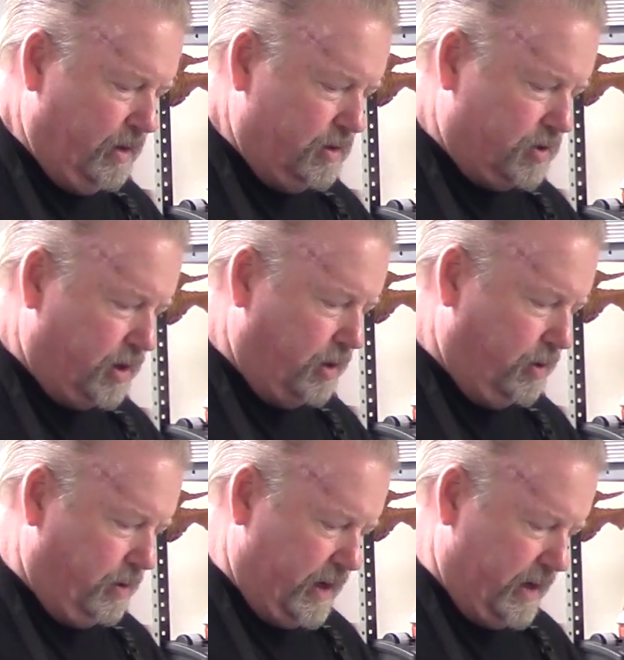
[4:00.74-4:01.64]

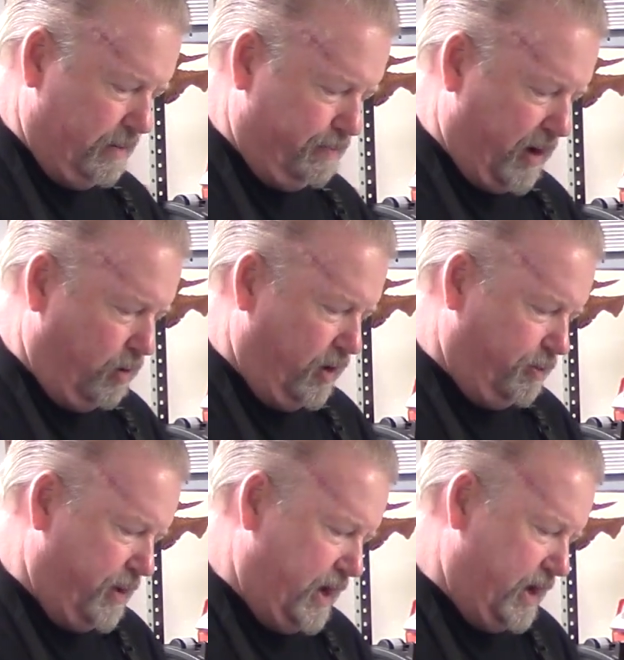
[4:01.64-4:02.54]
So, and bear
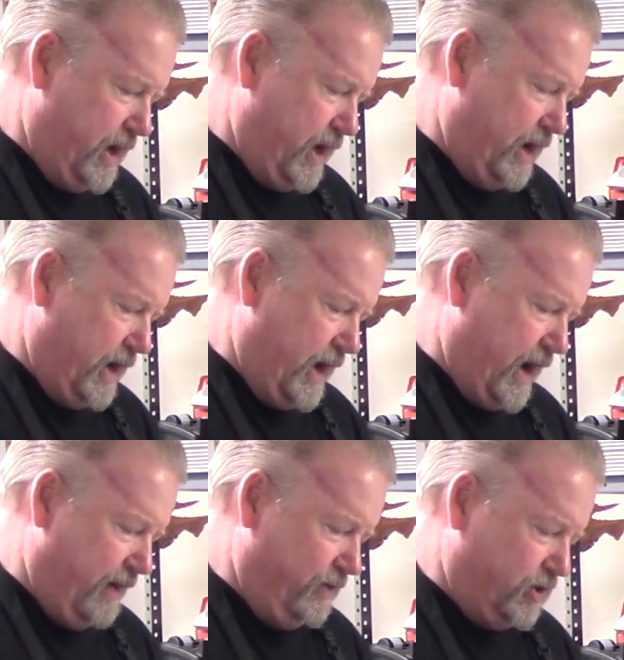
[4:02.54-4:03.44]
with me, I
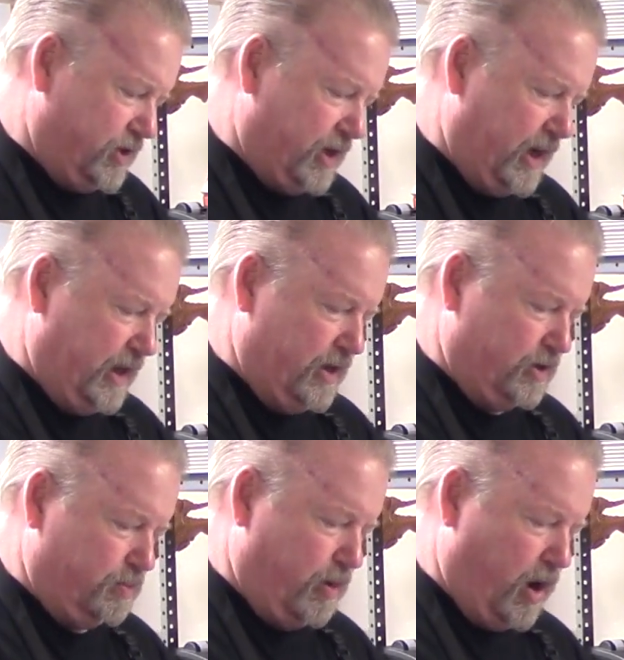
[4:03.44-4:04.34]
haven't studied
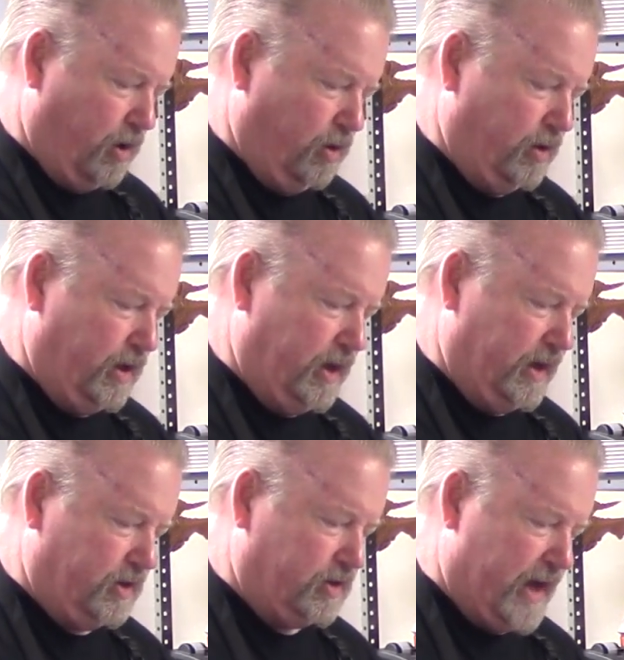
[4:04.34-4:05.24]
this model
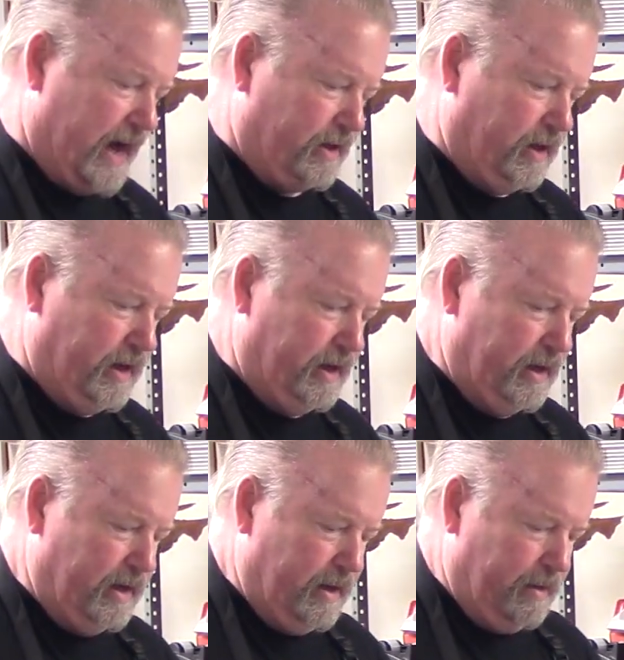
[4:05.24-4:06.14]
exactly,
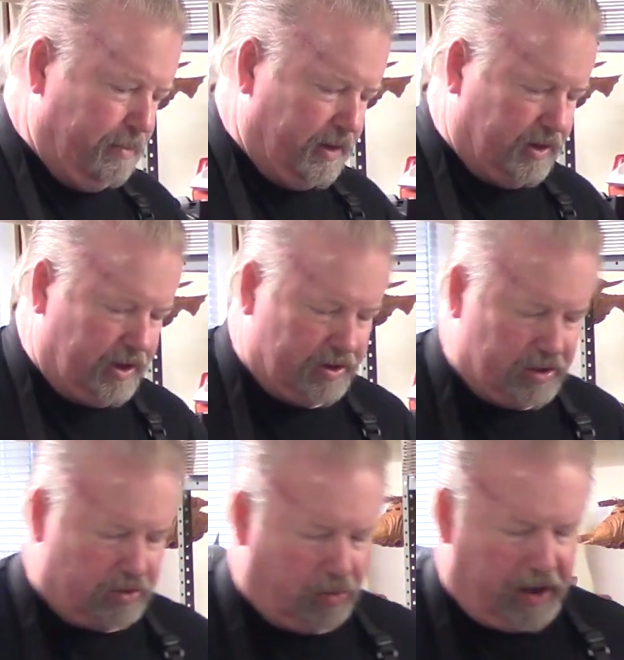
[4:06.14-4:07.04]
but this
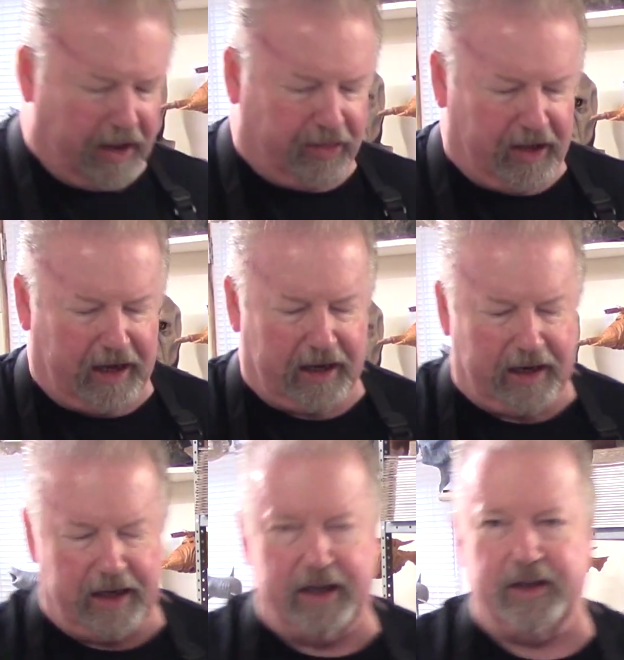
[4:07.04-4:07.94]
is what I think it
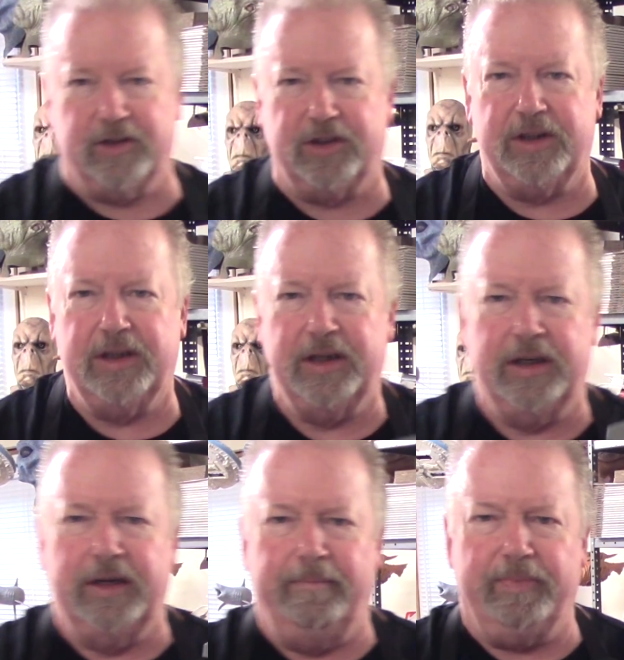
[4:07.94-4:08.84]
is
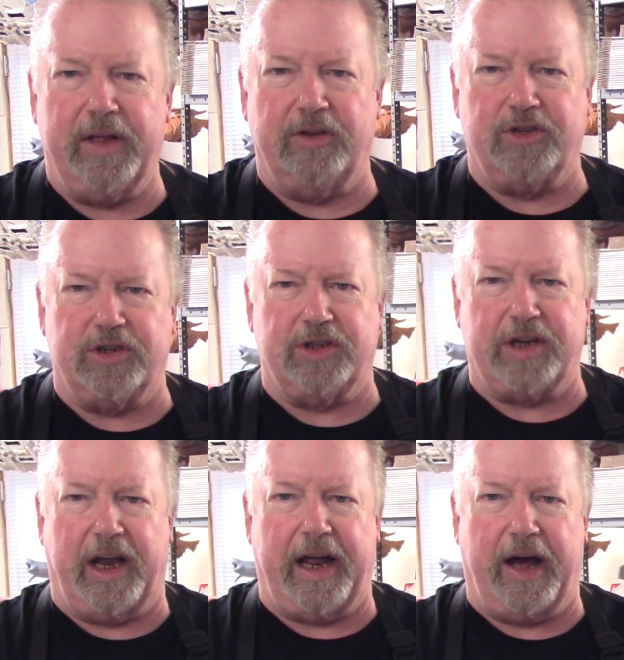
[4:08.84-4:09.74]
this is
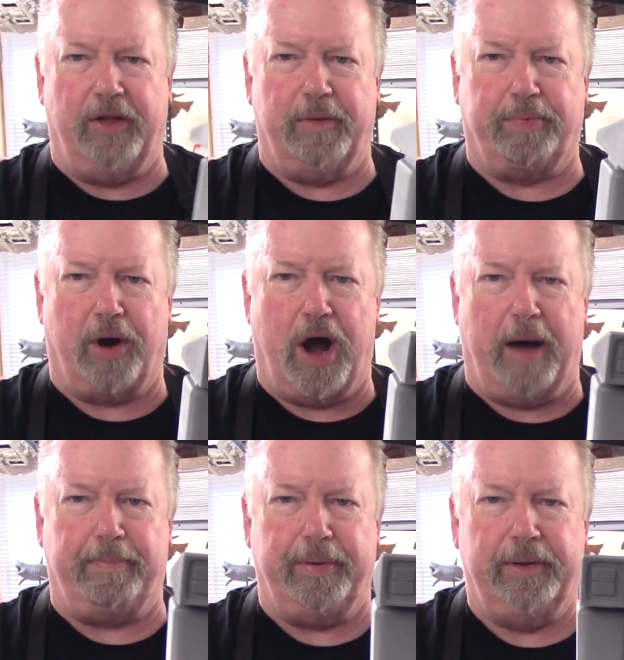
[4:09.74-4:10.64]
kind of how the
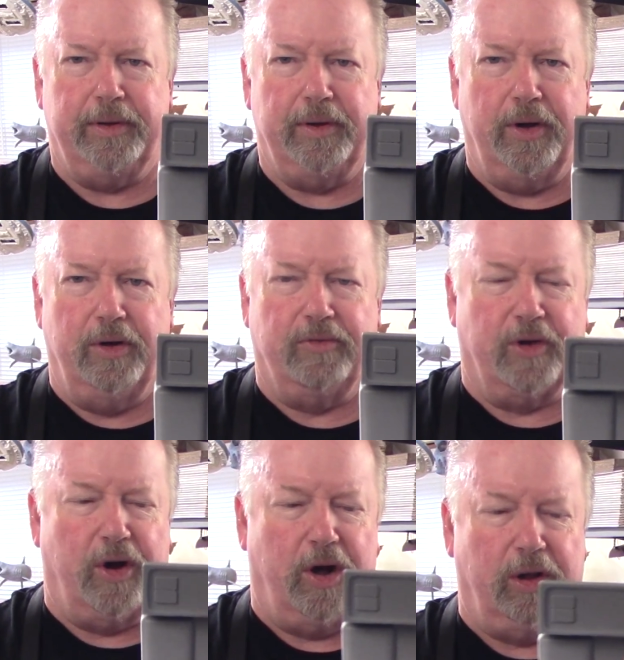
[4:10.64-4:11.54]
prop
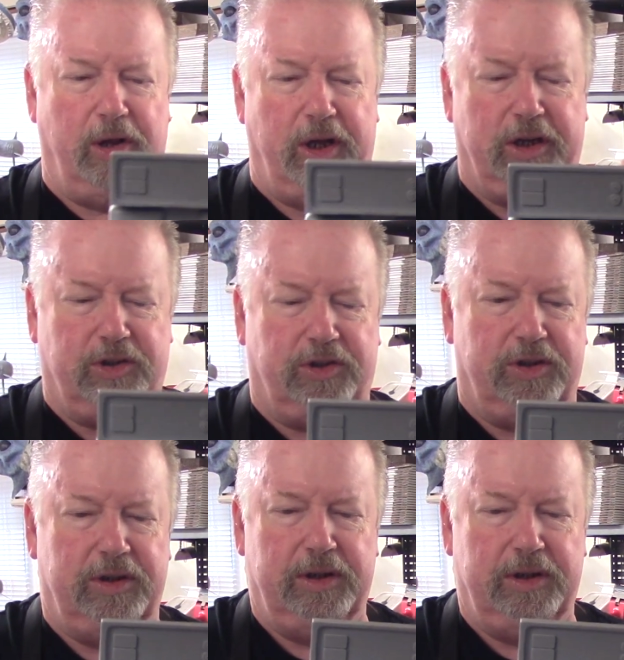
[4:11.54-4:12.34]
overall looks.